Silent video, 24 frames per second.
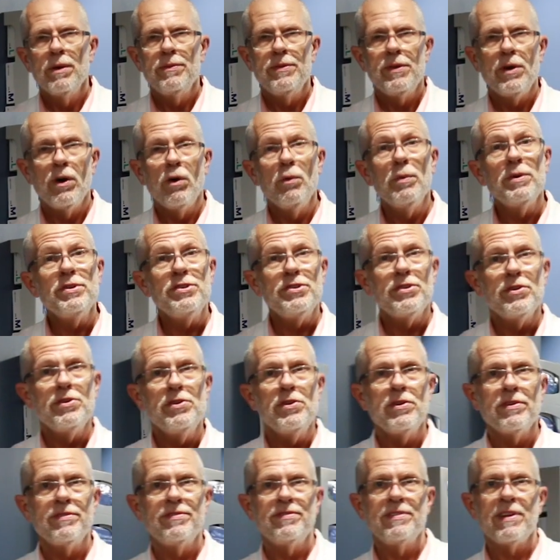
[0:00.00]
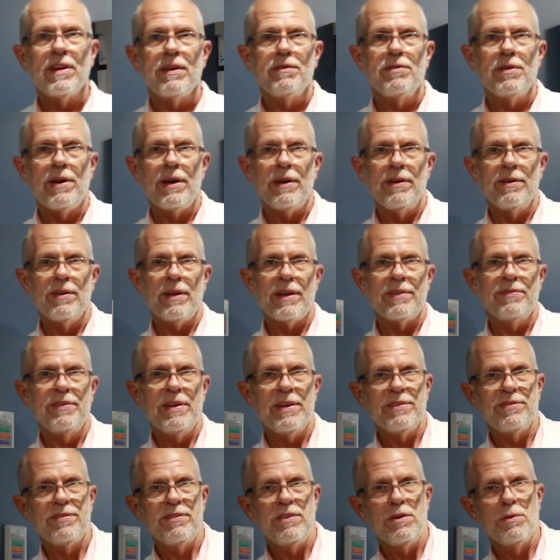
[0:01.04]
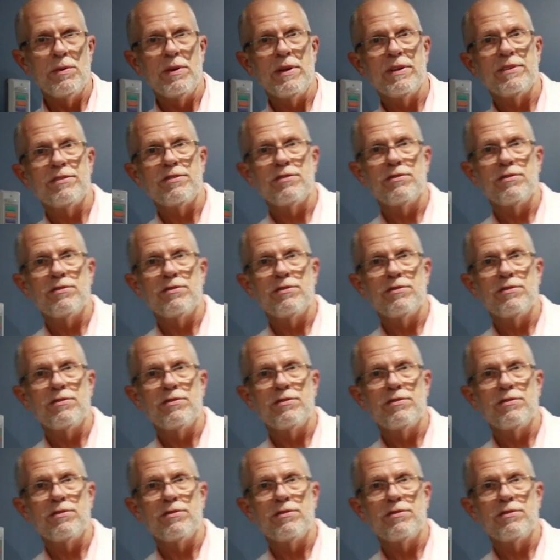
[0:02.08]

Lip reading: The old ones, you could stick your hand like this and you would get